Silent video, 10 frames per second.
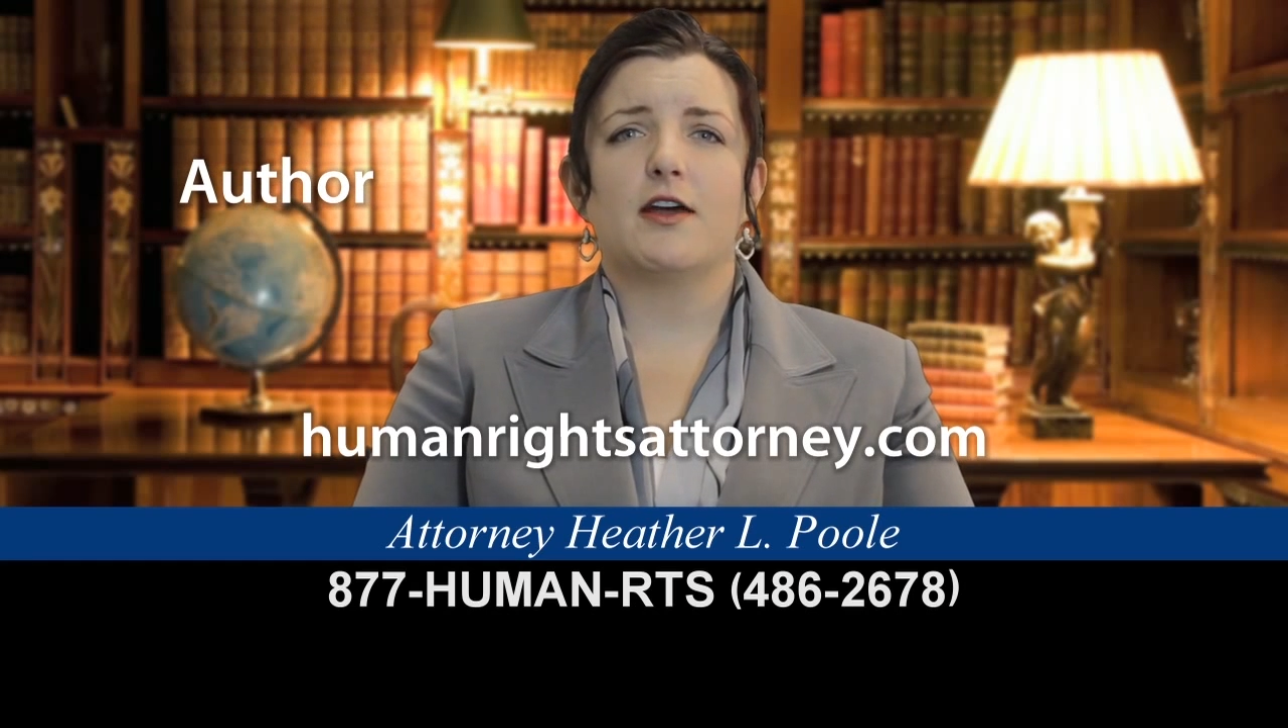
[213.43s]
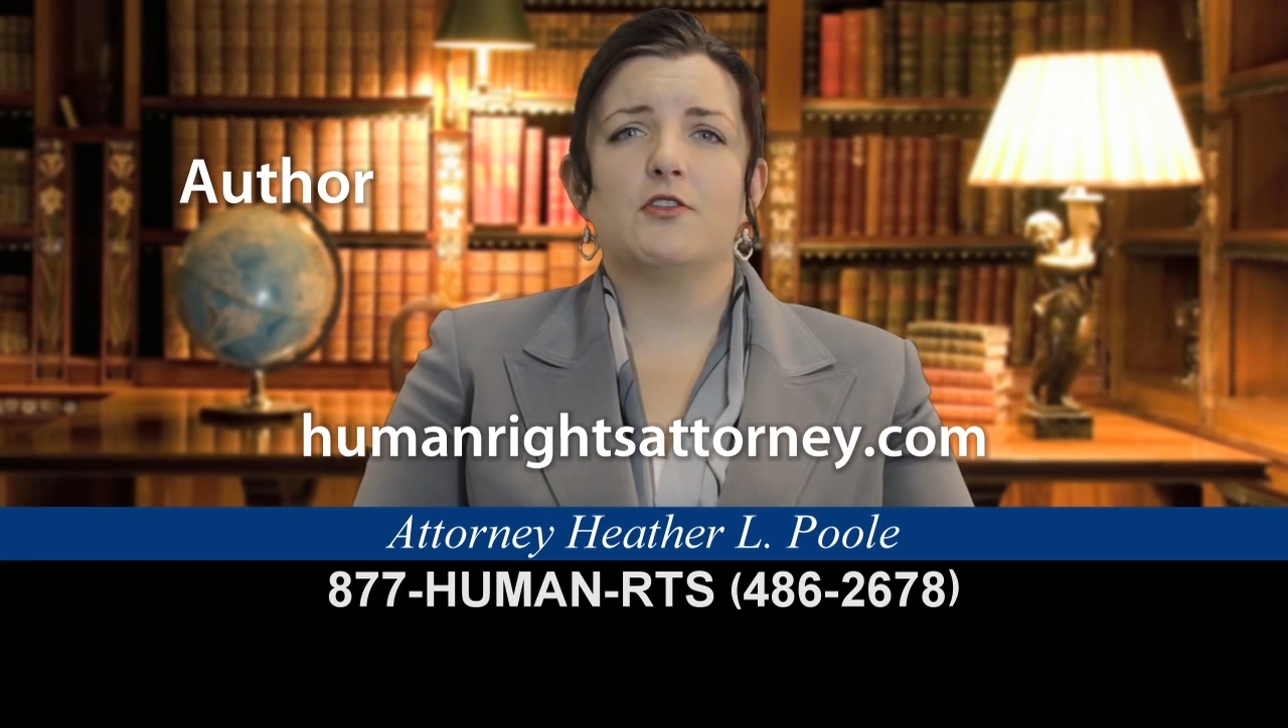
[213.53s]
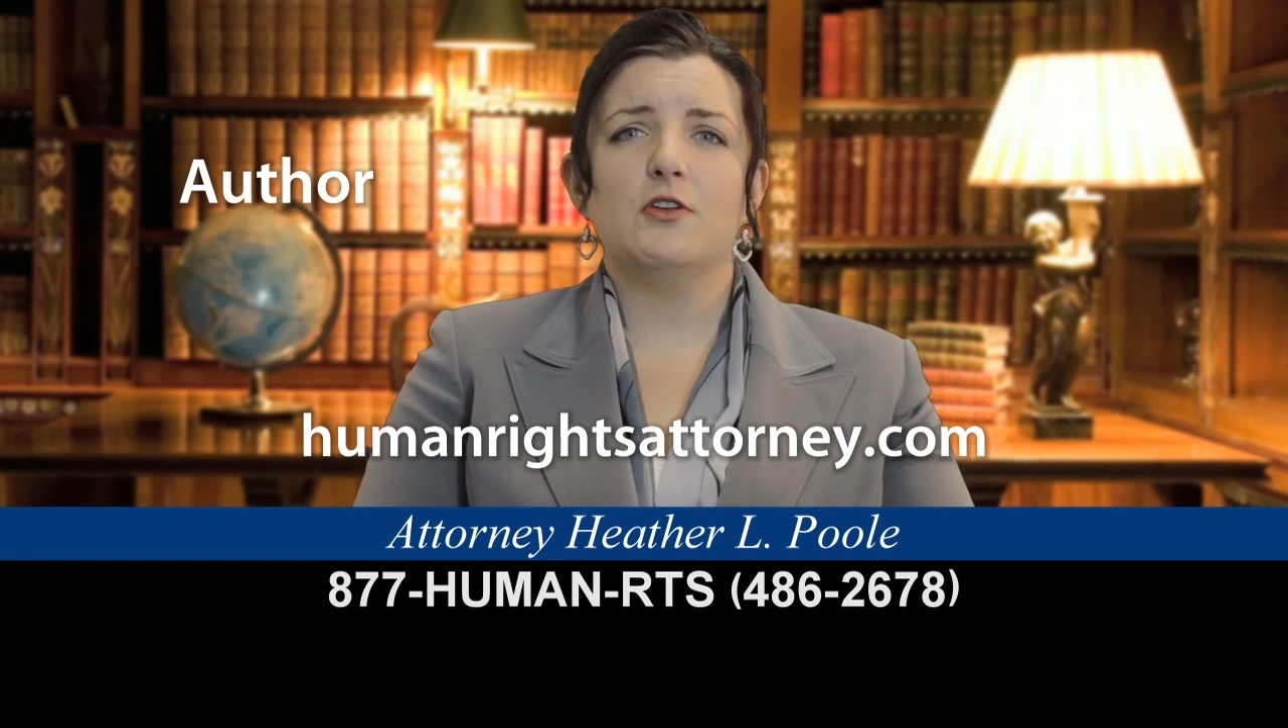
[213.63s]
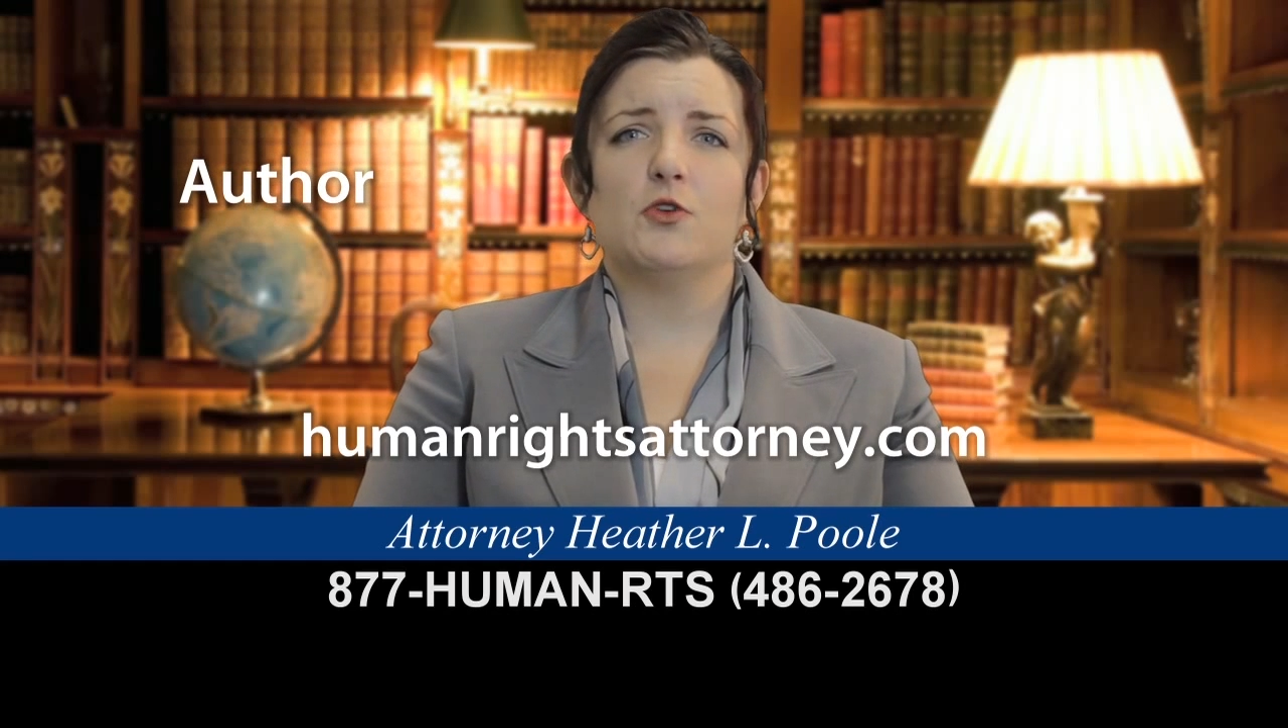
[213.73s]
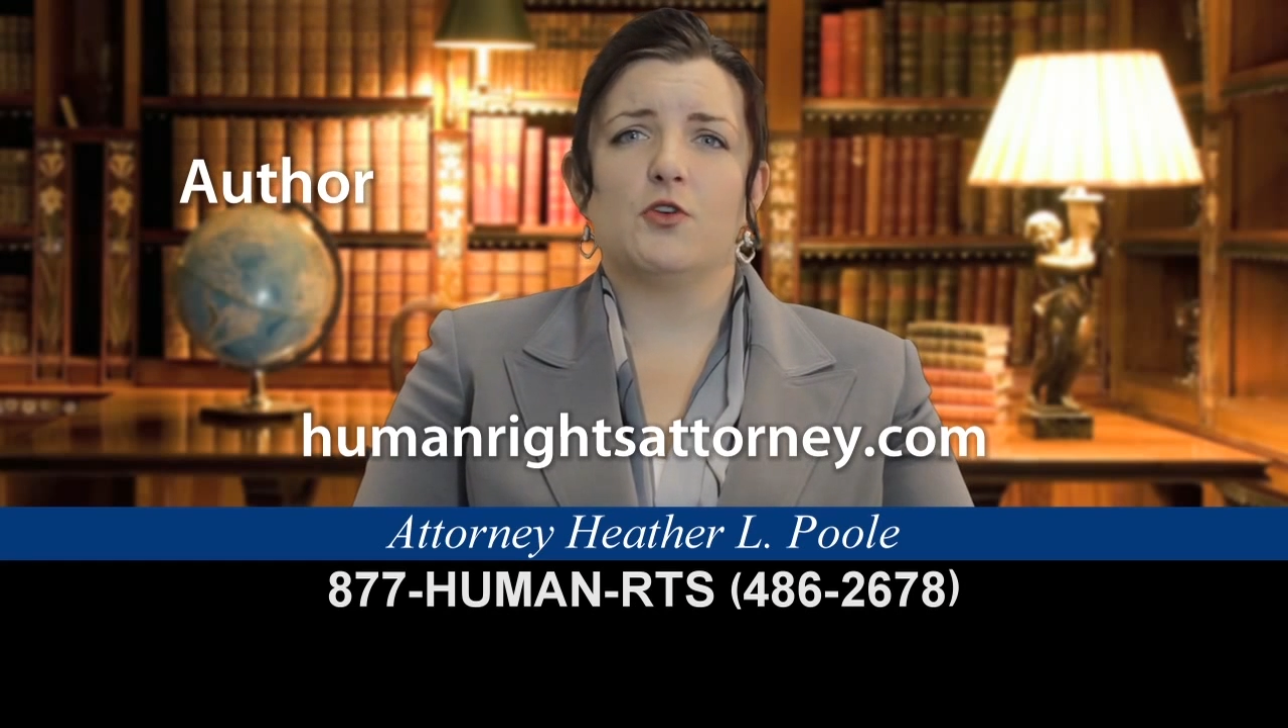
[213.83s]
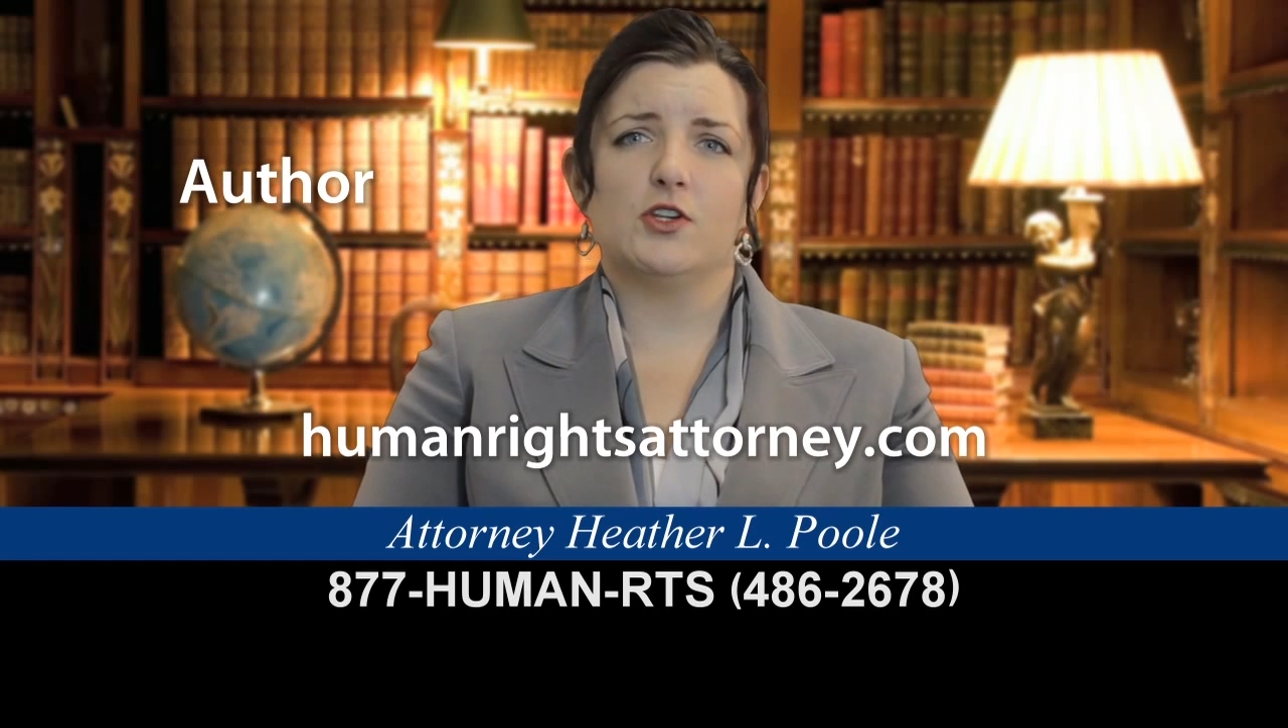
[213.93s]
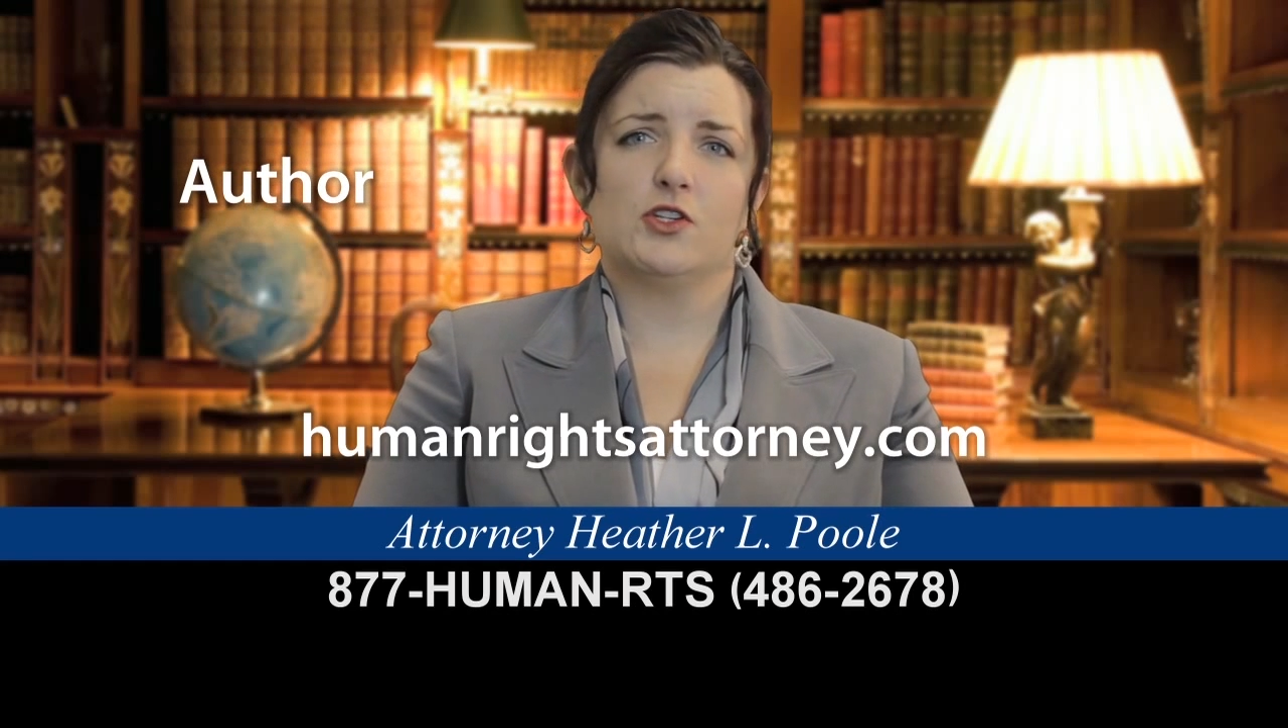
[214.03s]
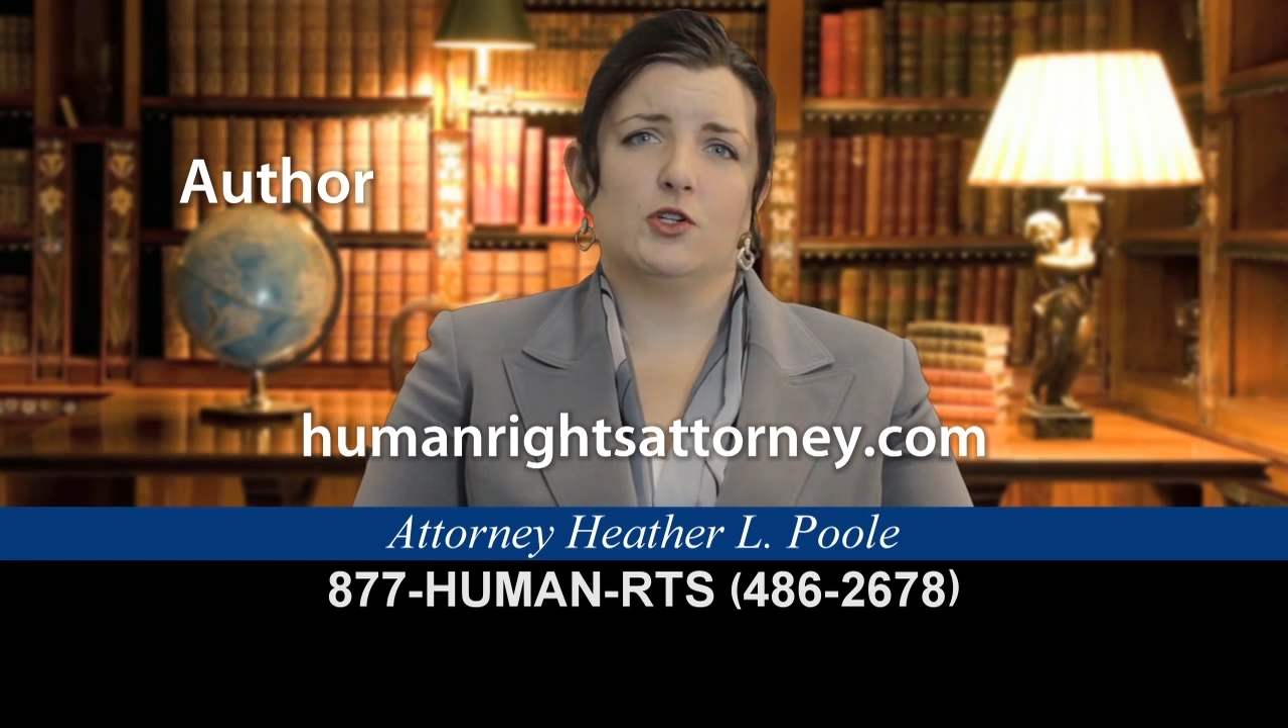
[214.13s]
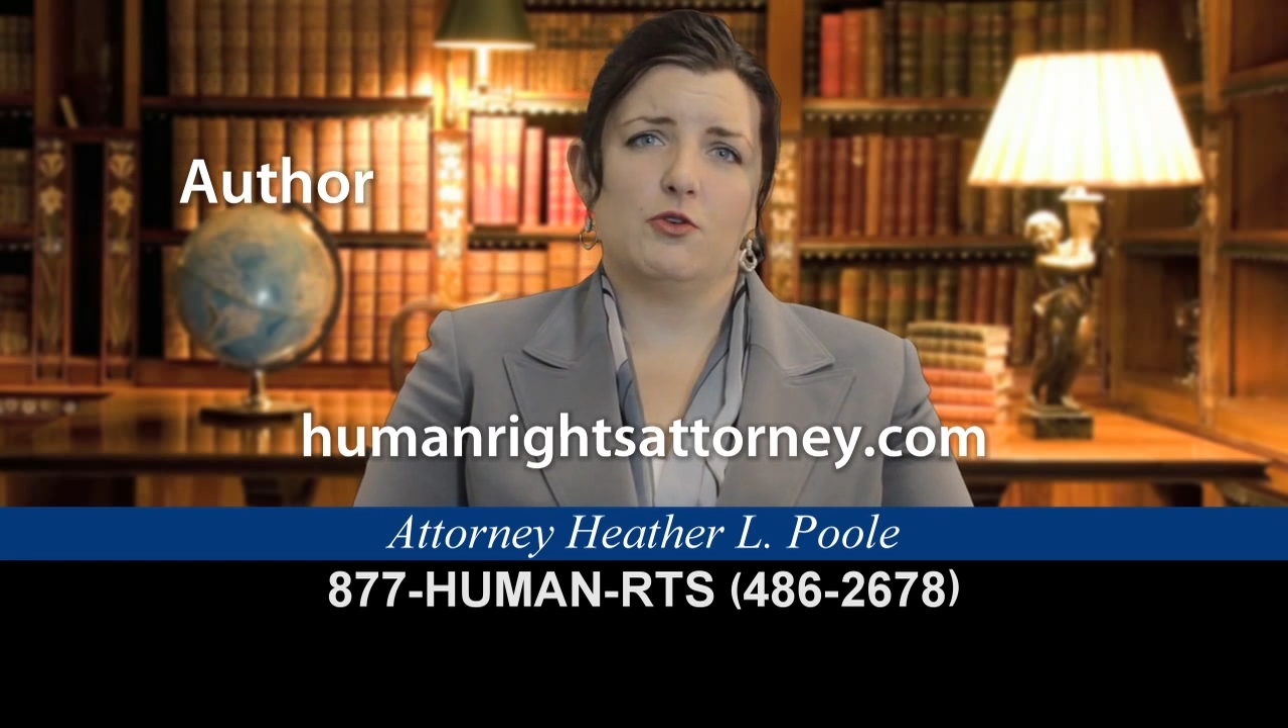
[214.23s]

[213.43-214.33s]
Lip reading: other immigration